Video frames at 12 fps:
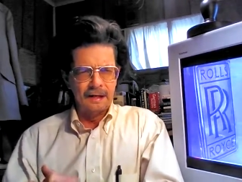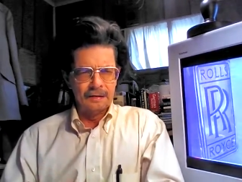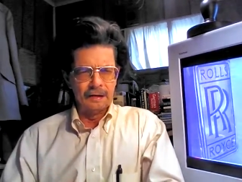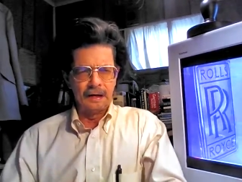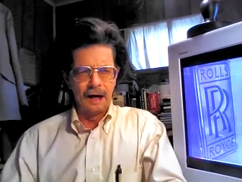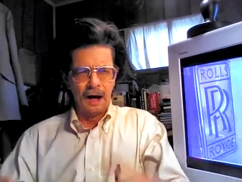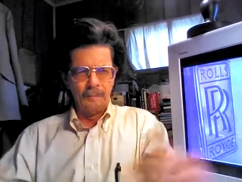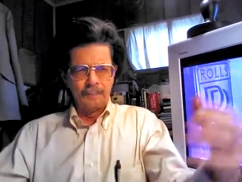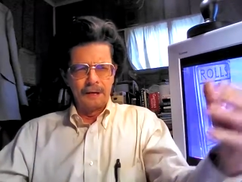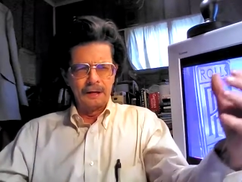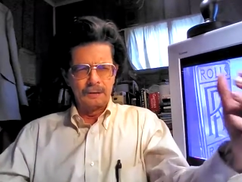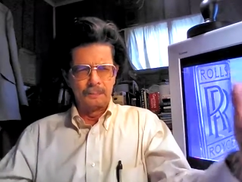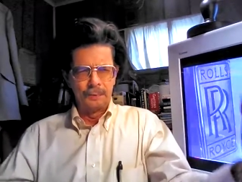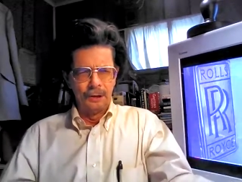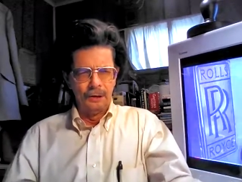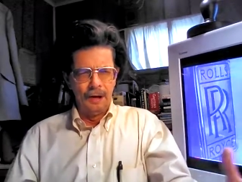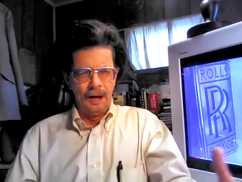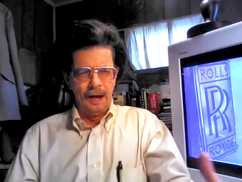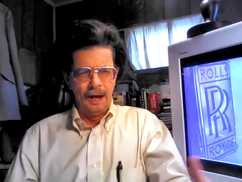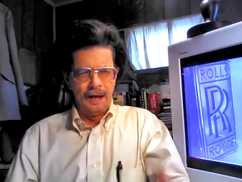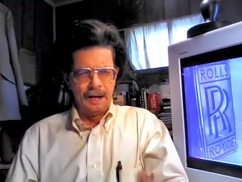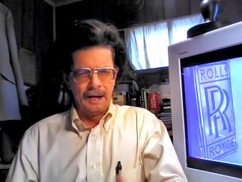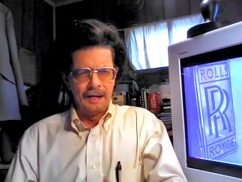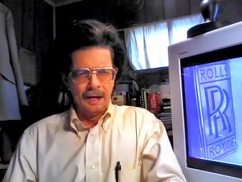The coffee is
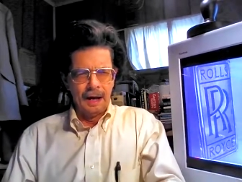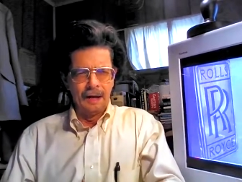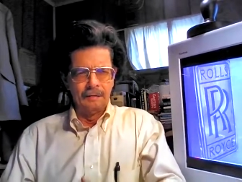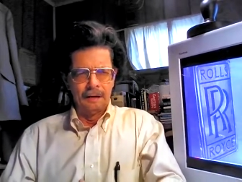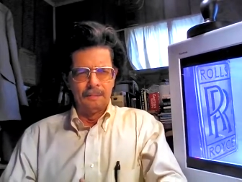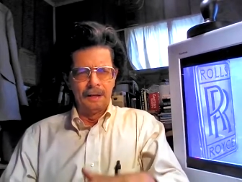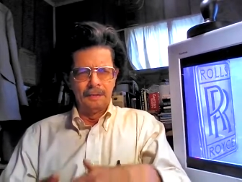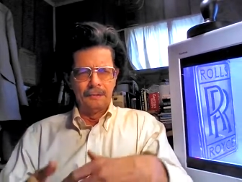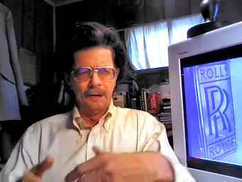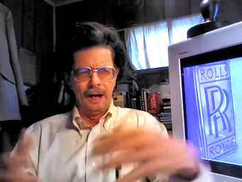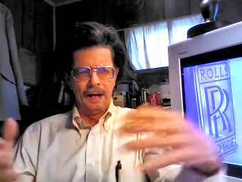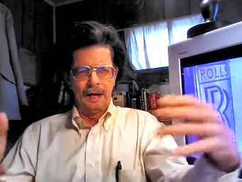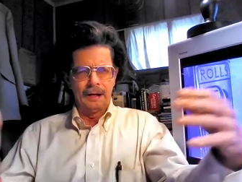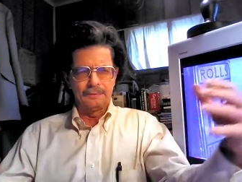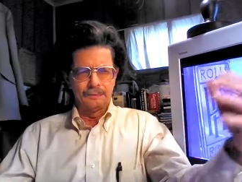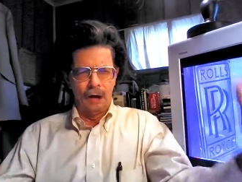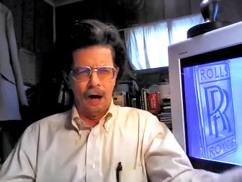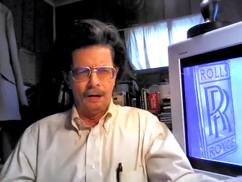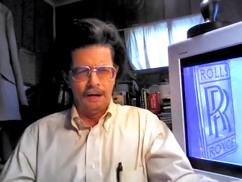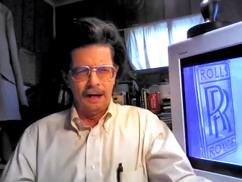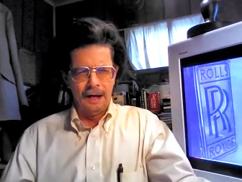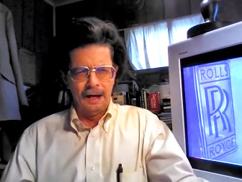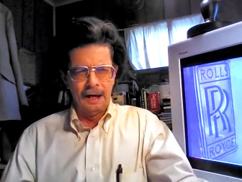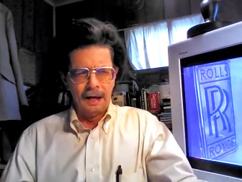brewing, and we'll be ready
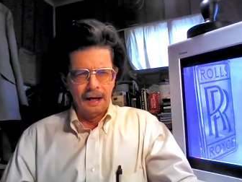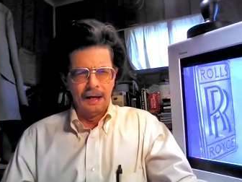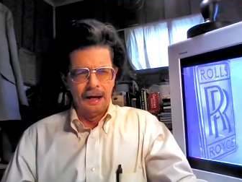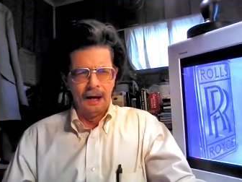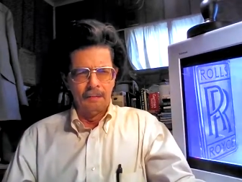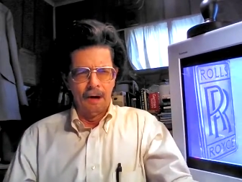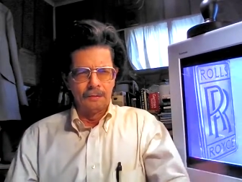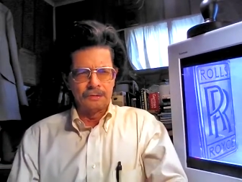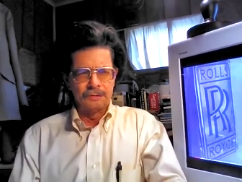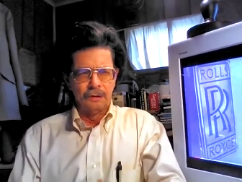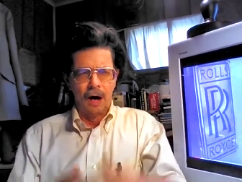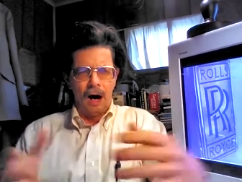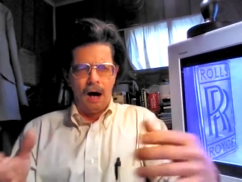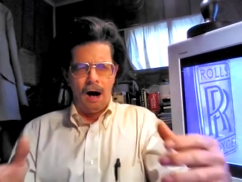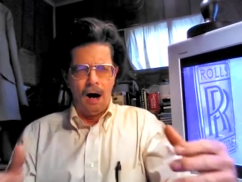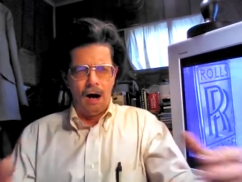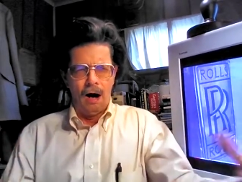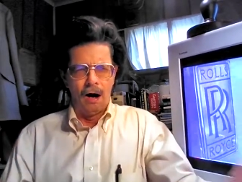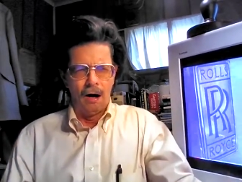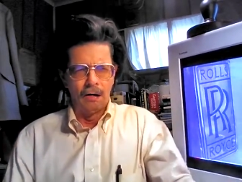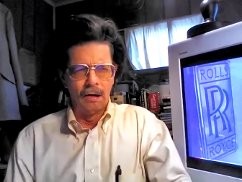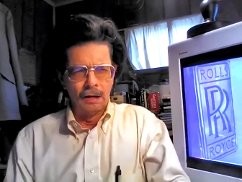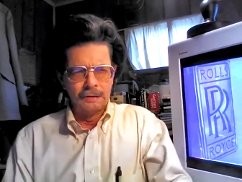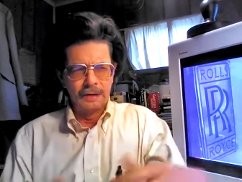shortly, and I want you
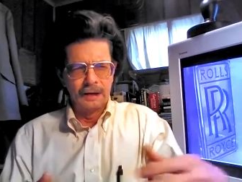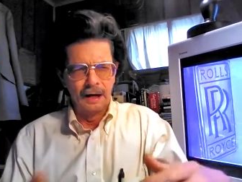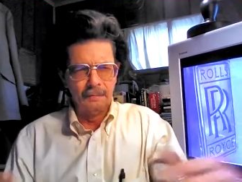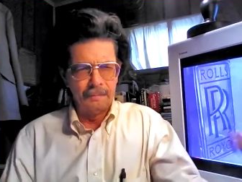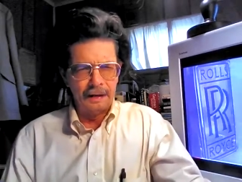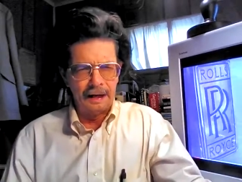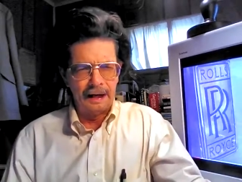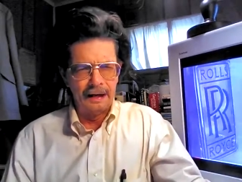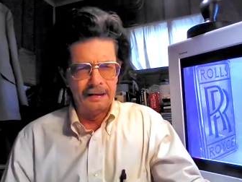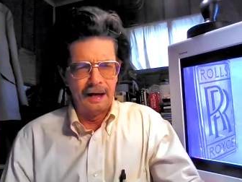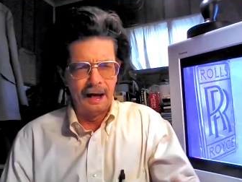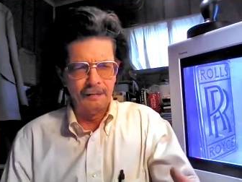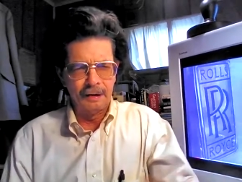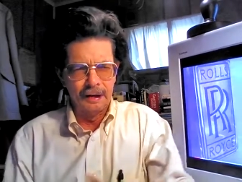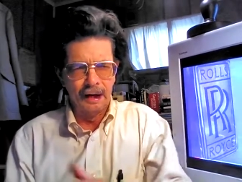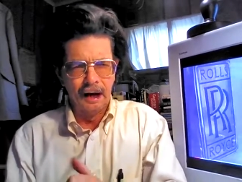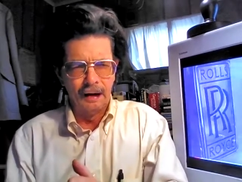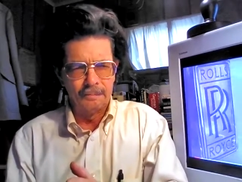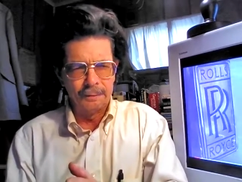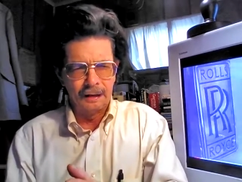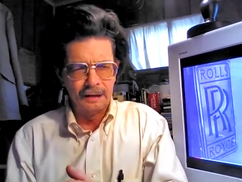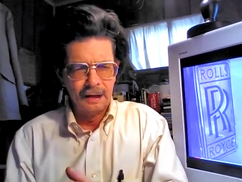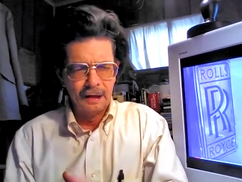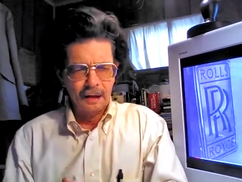all to come by and have a cup.
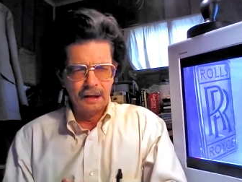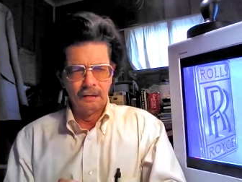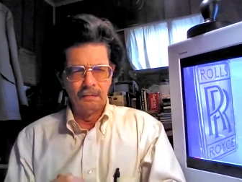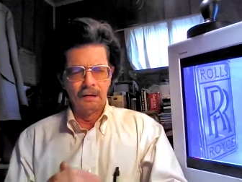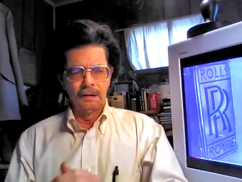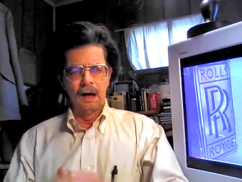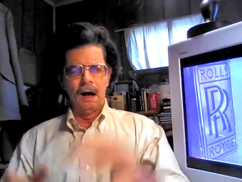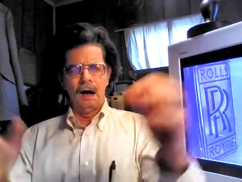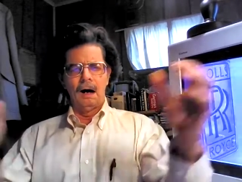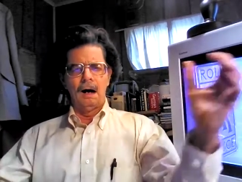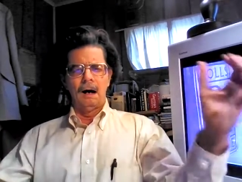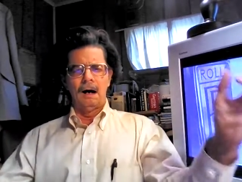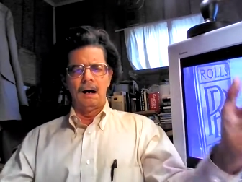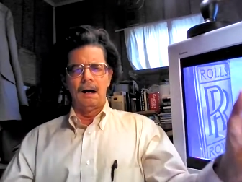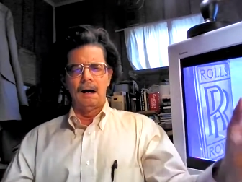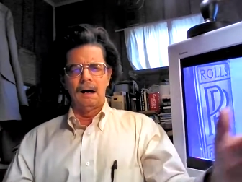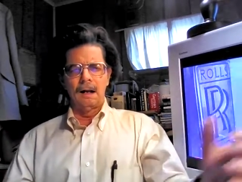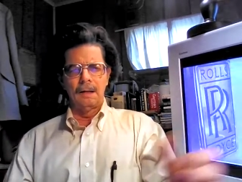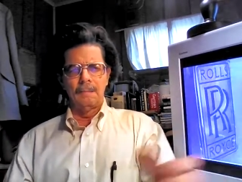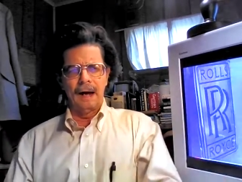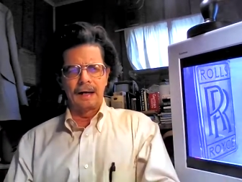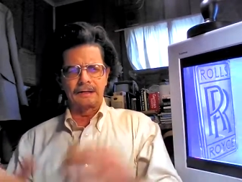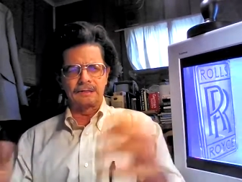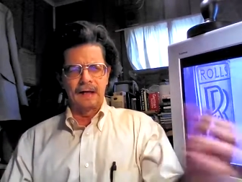I want all of
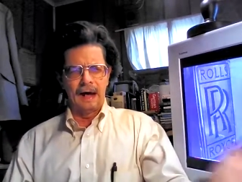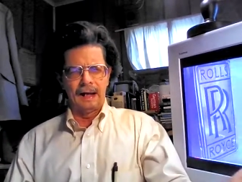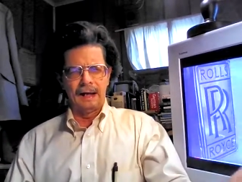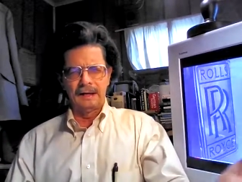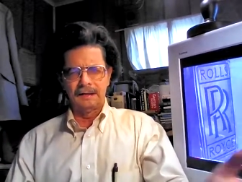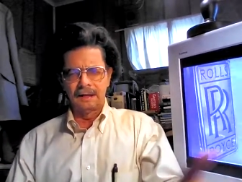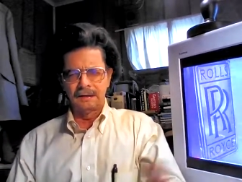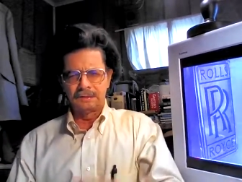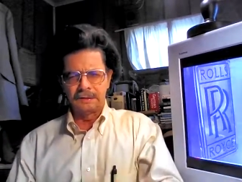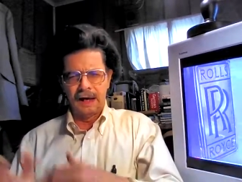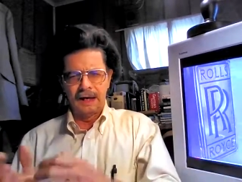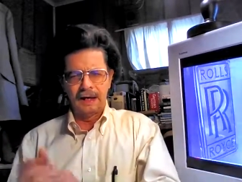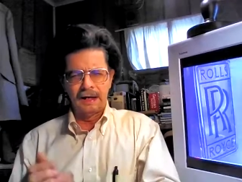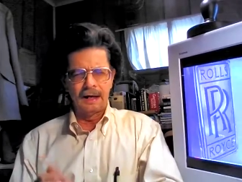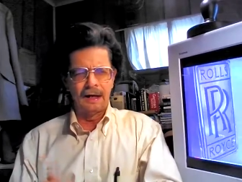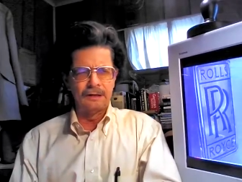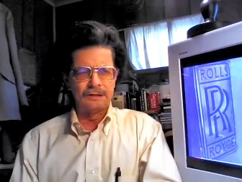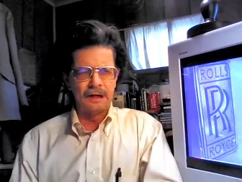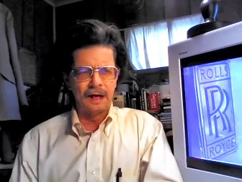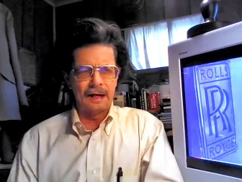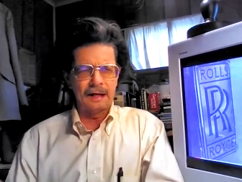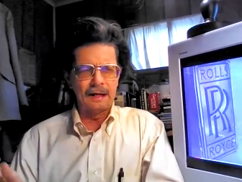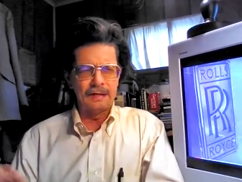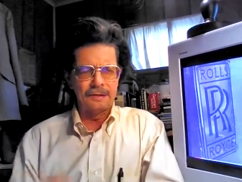my exciting, enchanting,
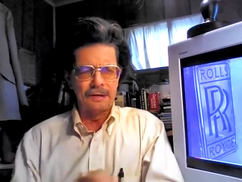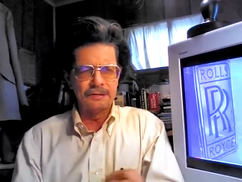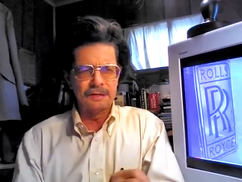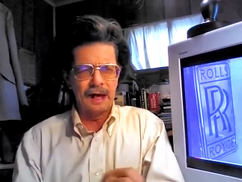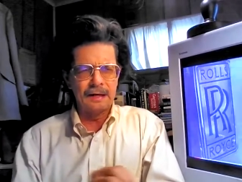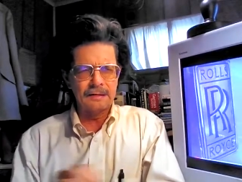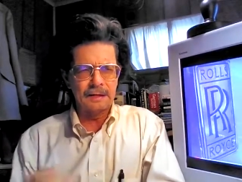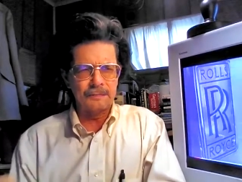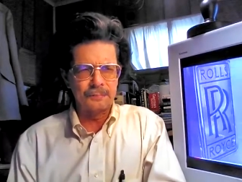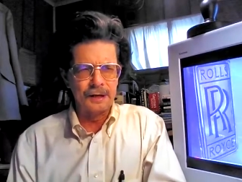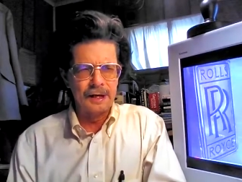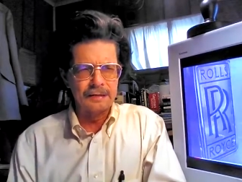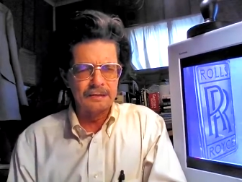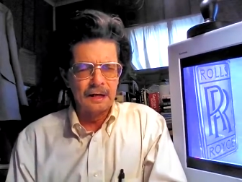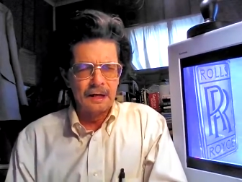energetic, and enthusiastic friends